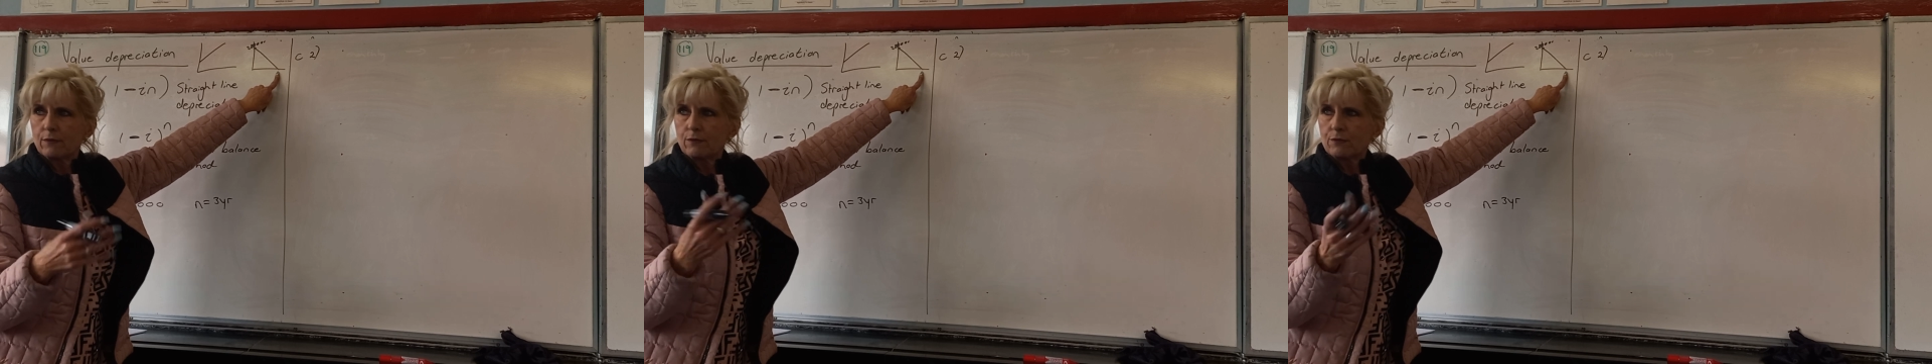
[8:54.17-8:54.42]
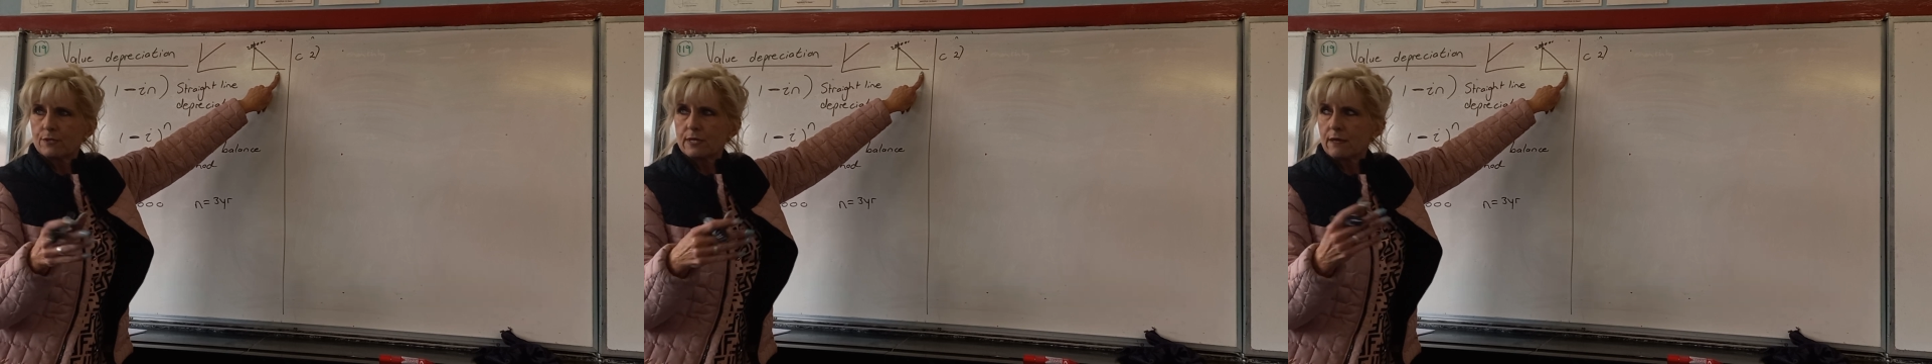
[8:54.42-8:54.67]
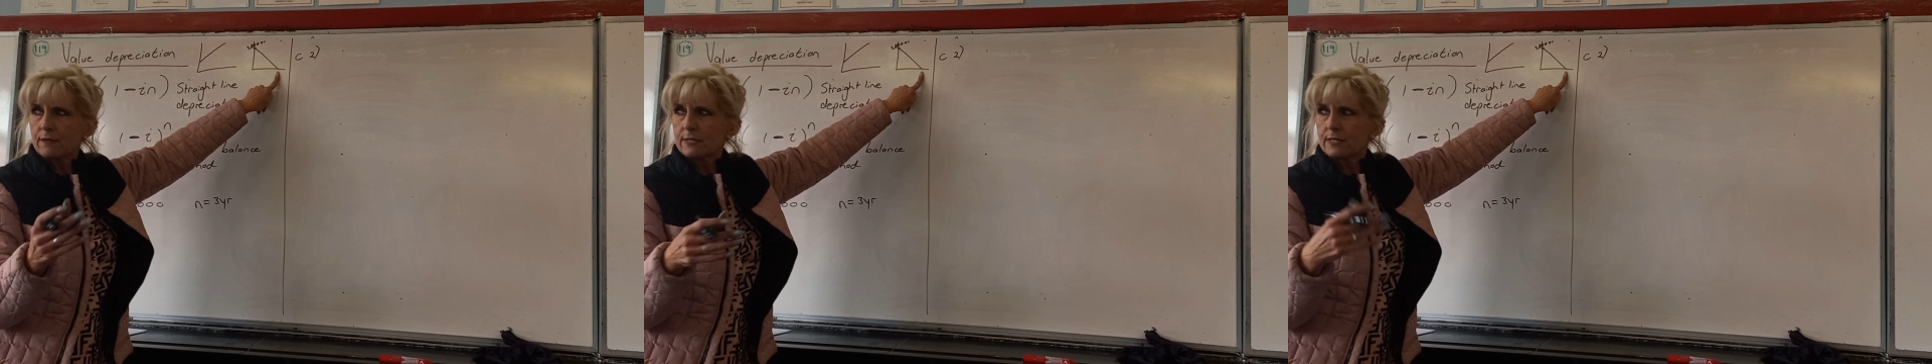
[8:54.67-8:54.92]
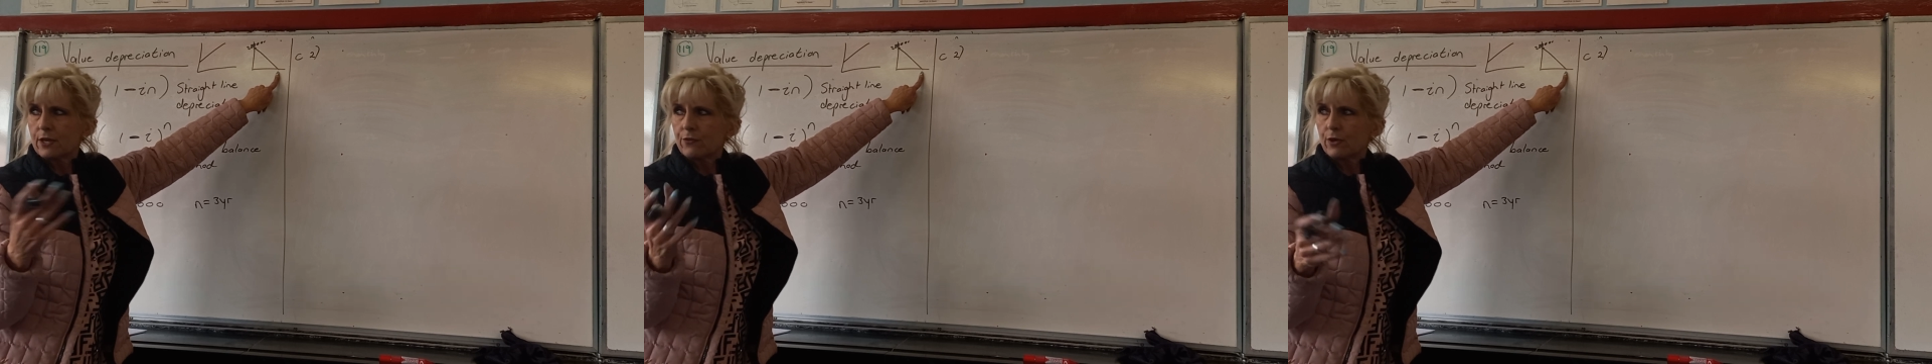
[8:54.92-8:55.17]
or sell the
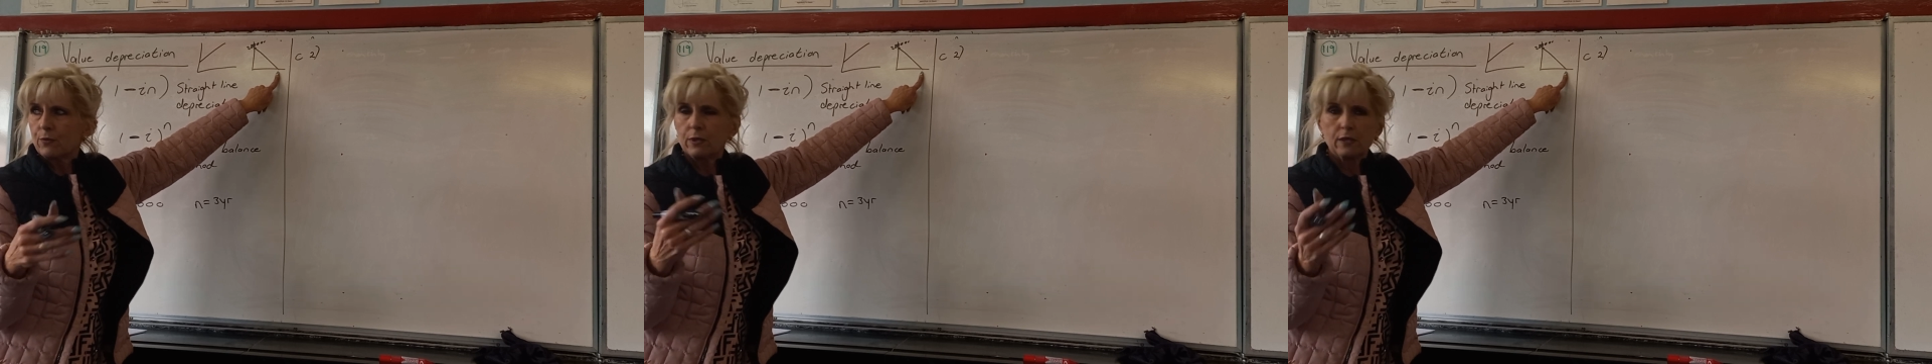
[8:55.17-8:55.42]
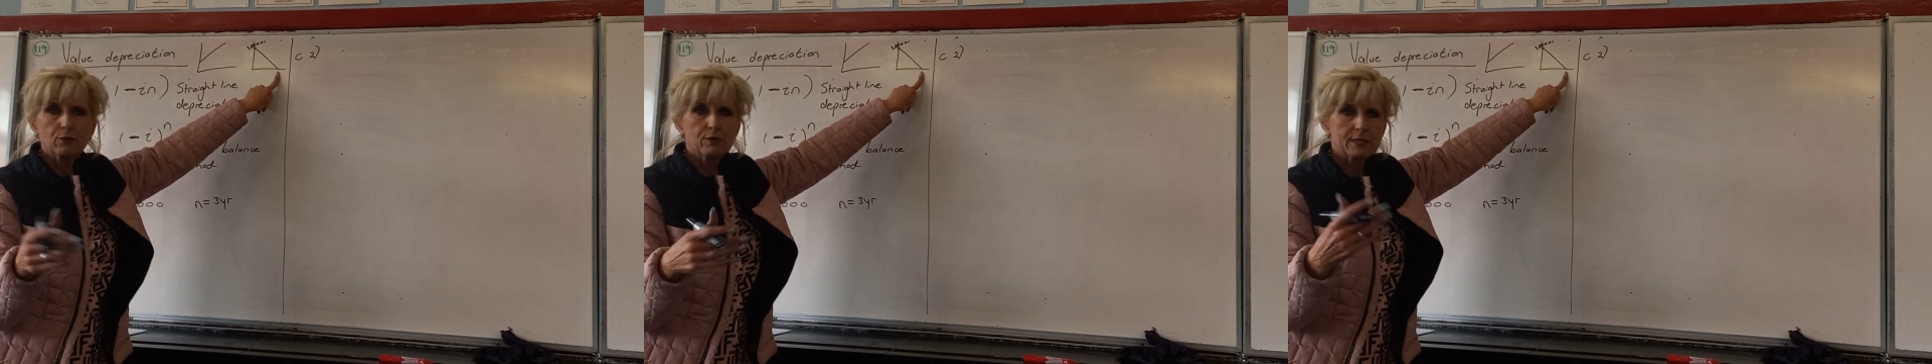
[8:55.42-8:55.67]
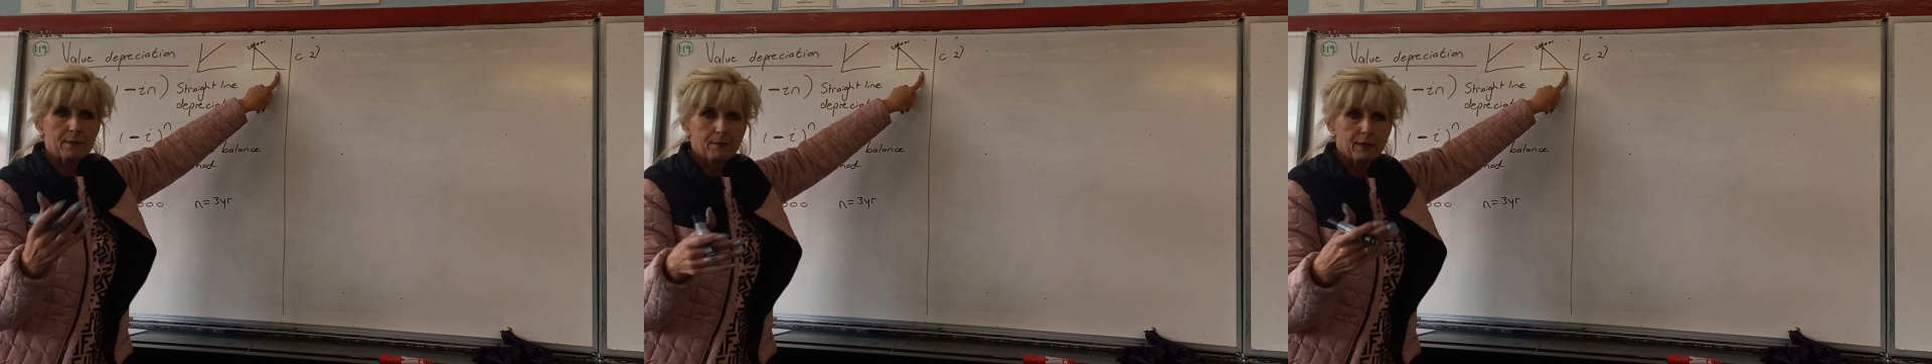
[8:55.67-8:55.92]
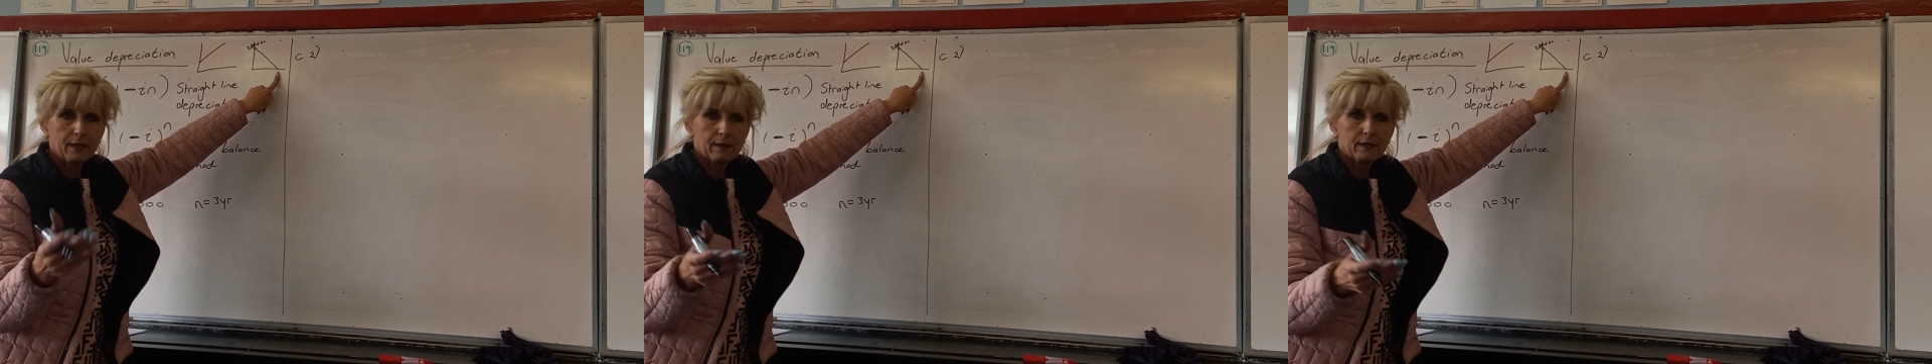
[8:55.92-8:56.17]
steering wheel or
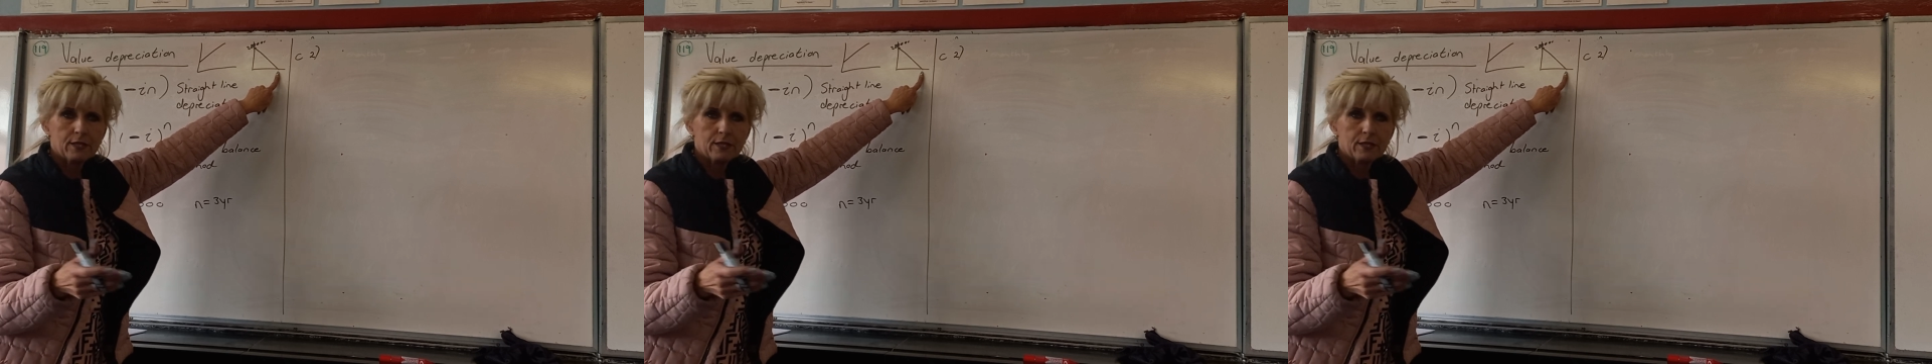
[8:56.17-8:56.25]
something.